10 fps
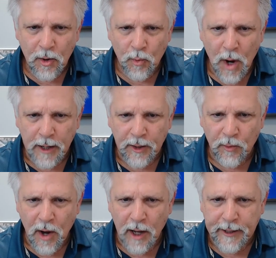Rocket
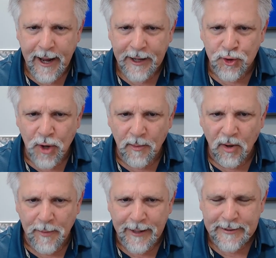Rod had
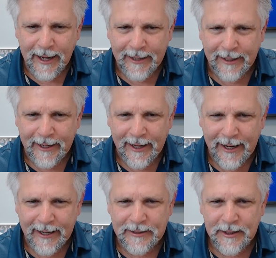trouble maintaining
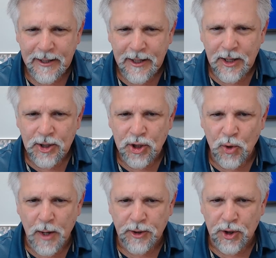heat.
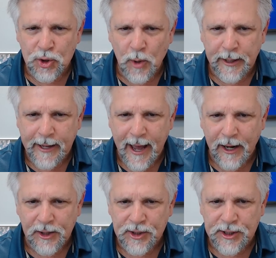two hundred twenty
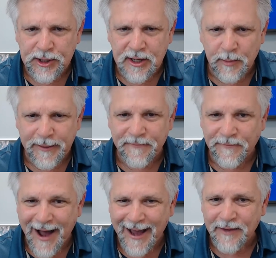gallon system with
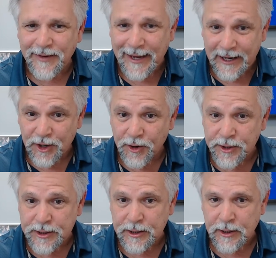five
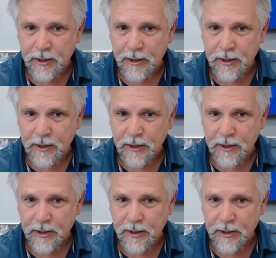heaters.